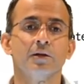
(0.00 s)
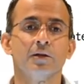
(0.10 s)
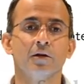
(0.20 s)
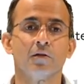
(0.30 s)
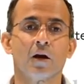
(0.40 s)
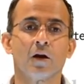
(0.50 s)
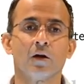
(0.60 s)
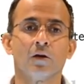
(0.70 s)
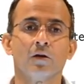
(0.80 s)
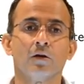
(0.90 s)
there
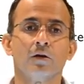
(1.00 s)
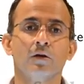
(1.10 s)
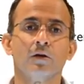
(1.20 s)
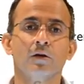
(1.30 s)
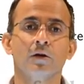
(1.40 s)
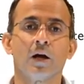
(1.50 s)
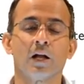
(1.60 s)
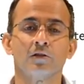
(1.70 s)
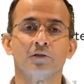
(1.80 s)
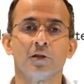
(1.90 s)
are
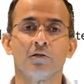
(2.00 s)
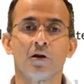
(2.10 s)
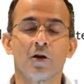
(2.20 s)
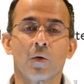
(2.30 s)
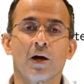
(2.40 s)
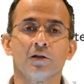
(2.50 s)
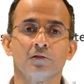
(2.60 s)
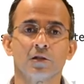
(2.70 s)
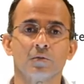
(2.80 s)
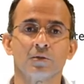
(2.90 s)
Algor there are no
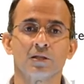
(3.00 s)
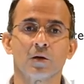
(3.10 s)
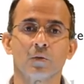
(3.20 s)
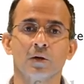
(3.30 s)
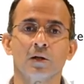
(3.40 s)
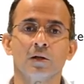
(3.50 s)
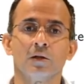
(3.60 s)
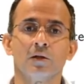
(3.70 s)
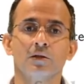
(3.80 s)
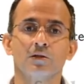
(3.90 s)
algorithms that will
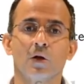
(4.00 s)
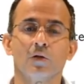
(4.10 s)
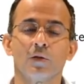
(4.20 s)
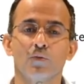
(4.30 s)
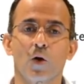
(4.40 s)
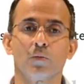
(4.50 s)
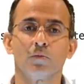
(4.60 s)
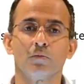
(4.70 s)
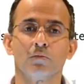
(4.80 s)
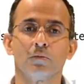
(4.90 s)
solve the
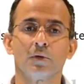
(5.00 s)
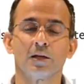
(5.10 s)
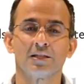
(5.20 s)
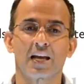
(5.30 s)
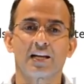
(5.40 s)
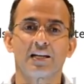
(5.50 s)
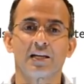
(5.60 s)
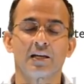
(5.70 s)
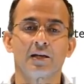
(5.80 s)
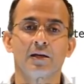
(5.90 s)
problem exactly.